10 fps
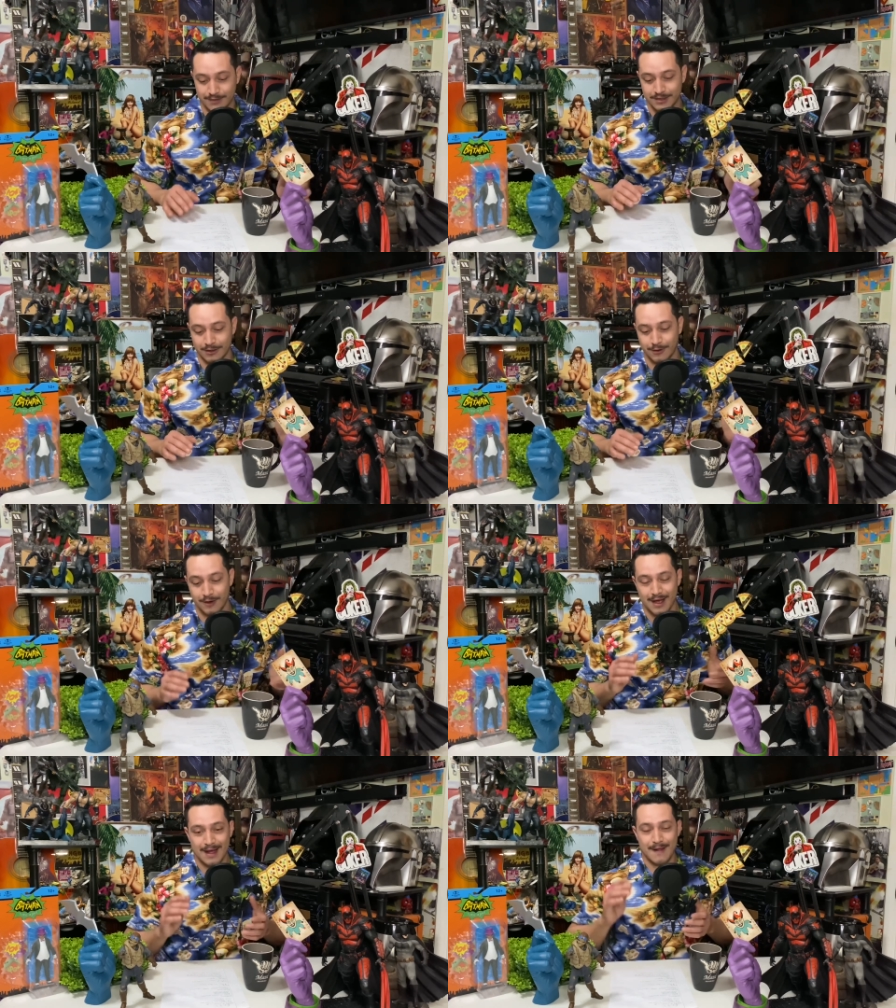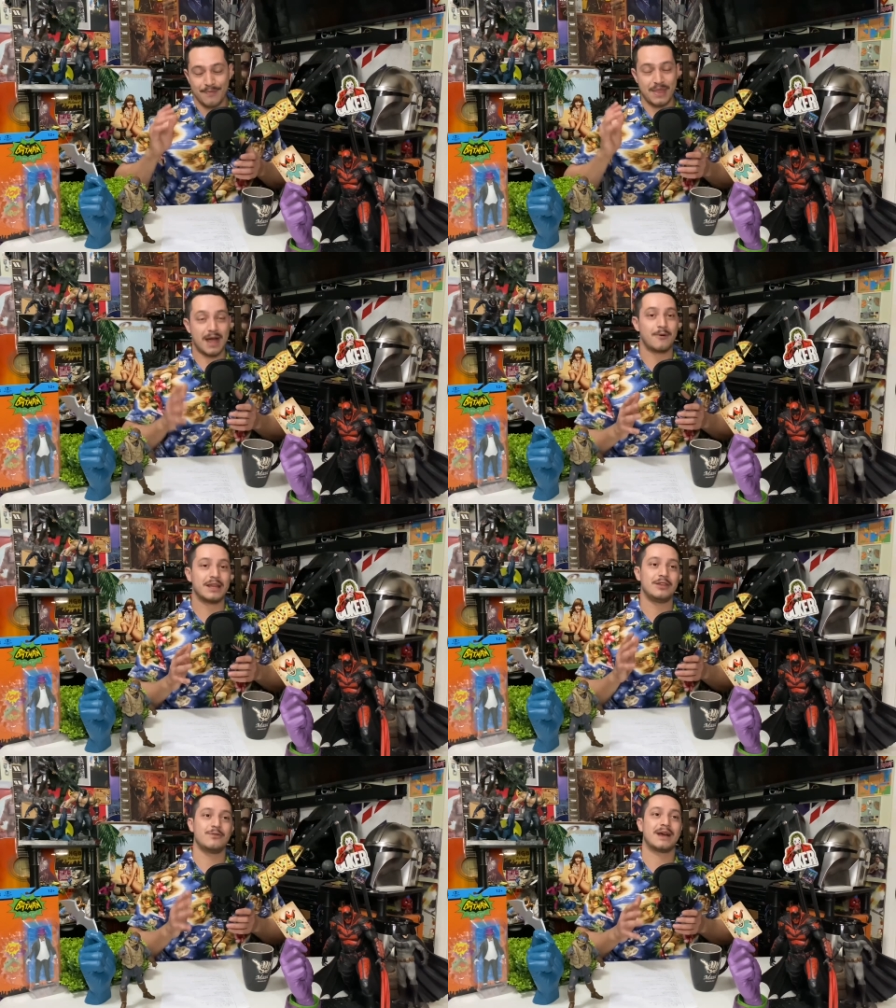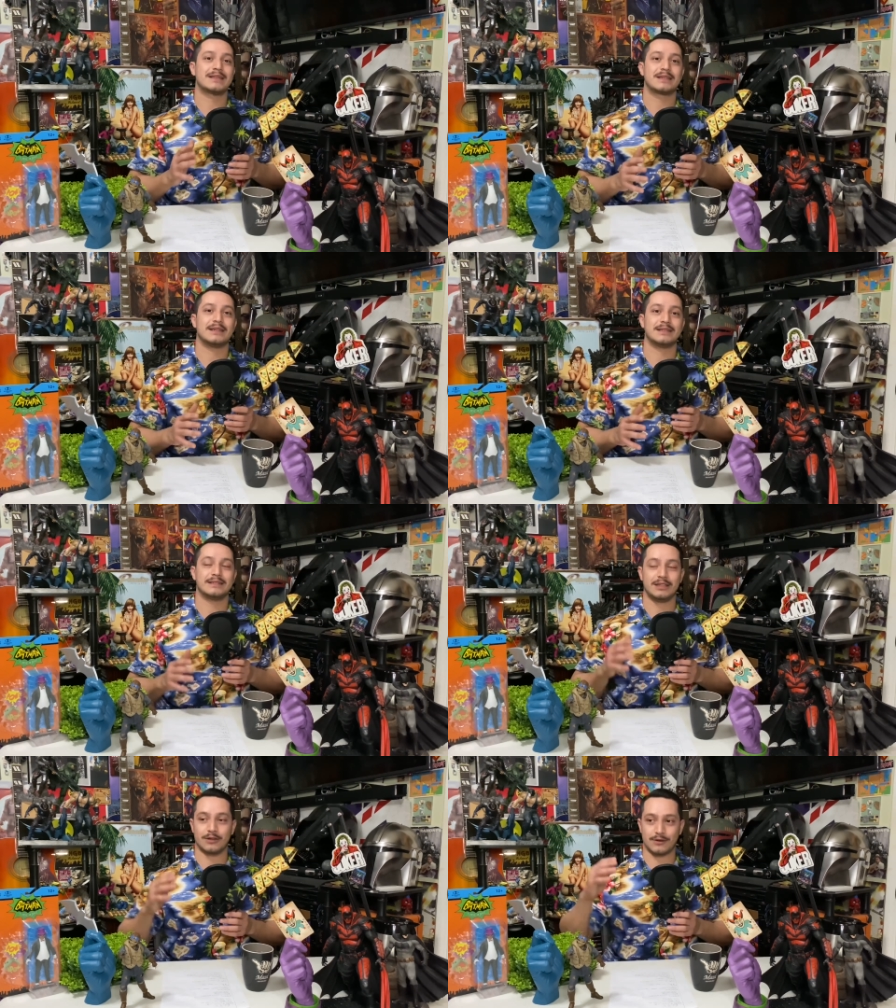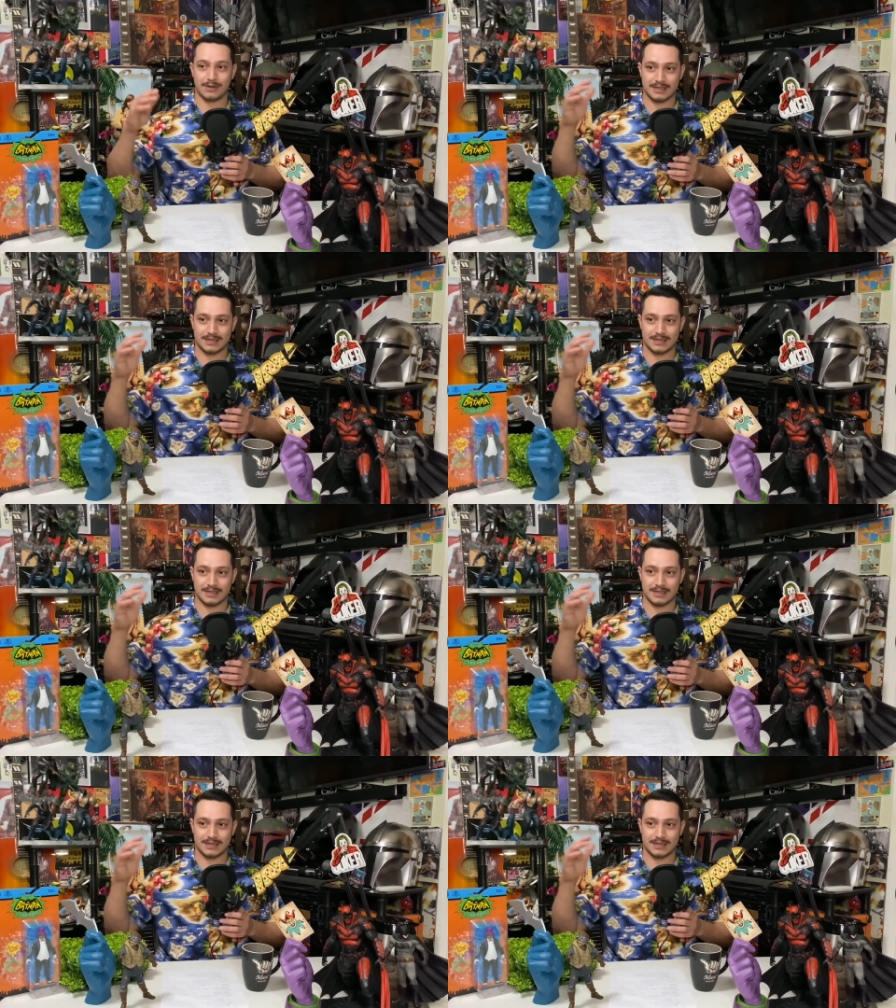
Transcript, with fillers: So that way you guys can, you know,